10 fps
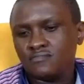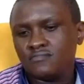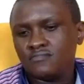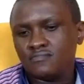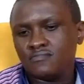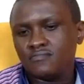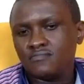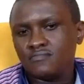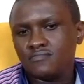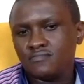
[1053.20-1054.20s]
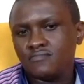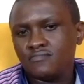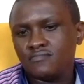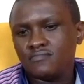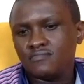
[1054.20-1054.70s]

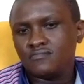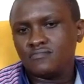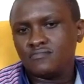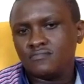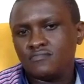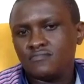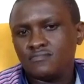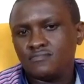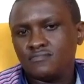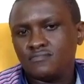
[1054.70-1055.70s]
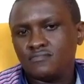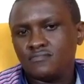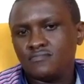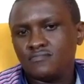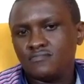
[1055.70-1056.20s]

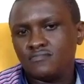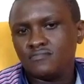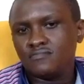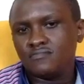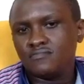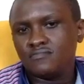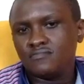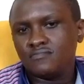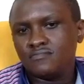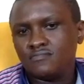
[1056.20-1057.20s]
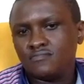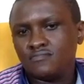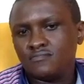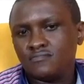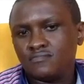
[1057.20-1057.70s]

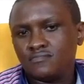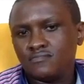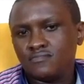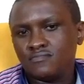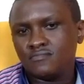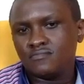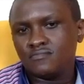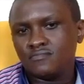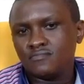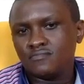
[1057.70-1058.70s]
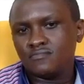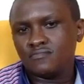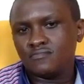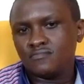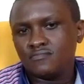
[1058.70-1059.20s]

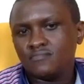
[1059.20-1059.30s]
The person shown says nothing.